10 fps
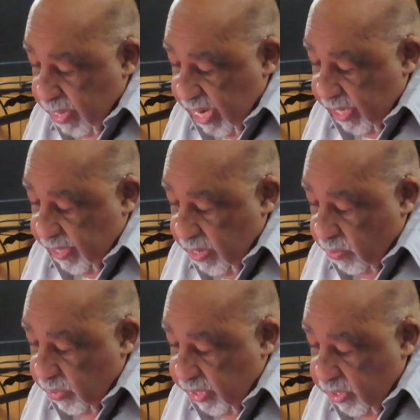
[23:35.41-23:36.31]
made
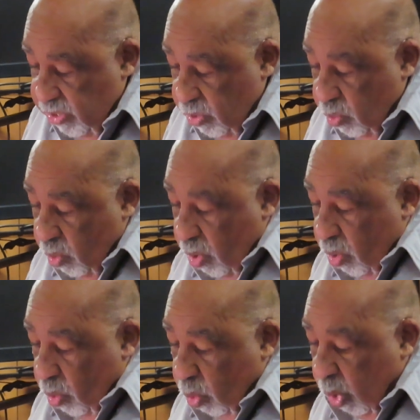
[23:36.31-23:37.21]
known to you
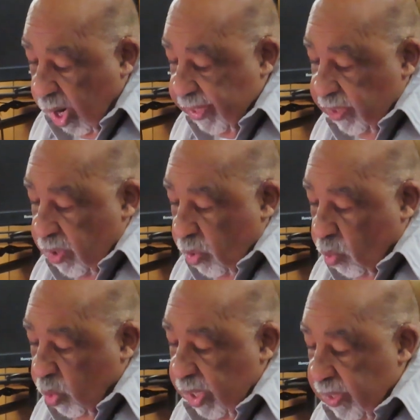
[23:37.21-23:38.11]
what
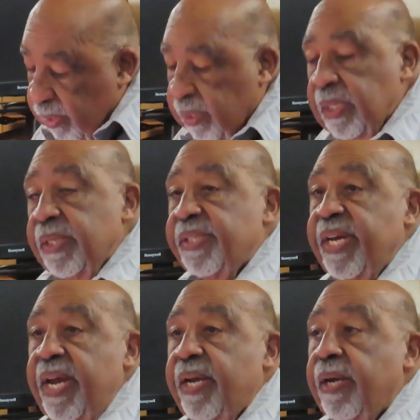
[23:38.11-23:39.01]
will
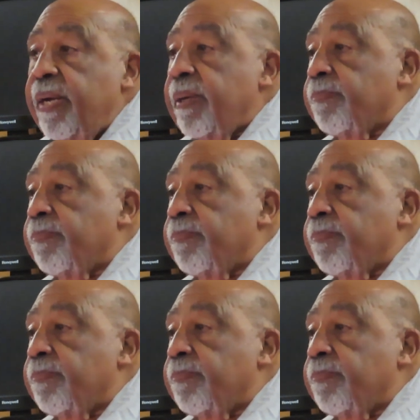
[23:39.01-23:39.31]
take